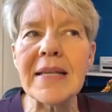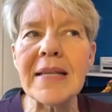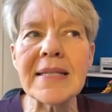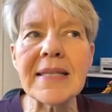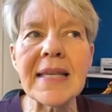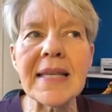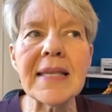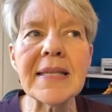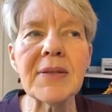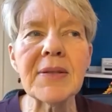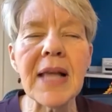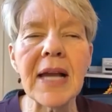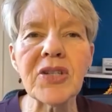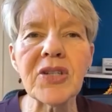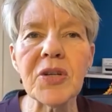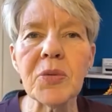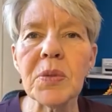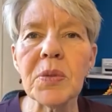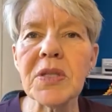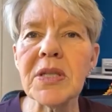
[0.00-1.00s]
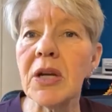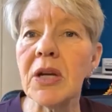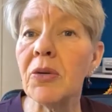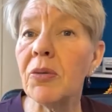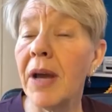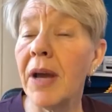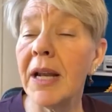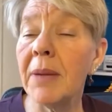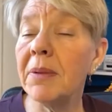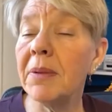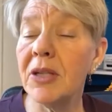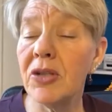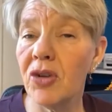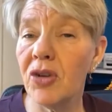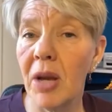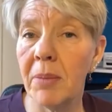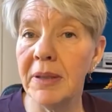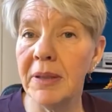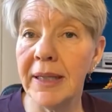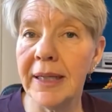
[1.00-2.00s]
I just think this election was incredibly
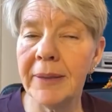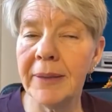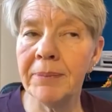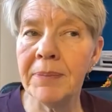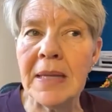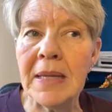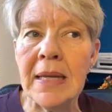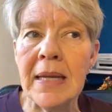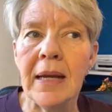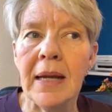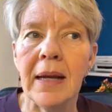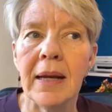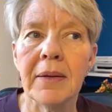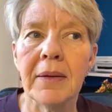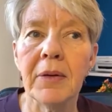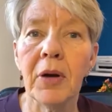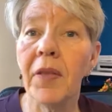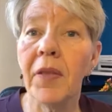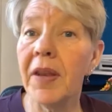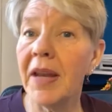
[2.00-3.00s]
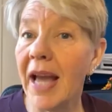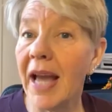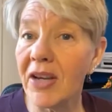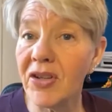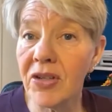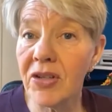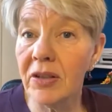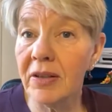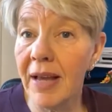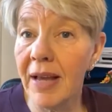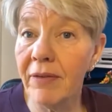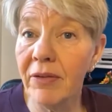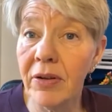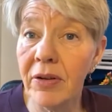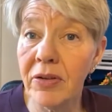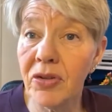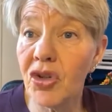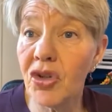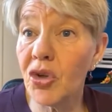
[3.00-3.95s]
troubling on the national level.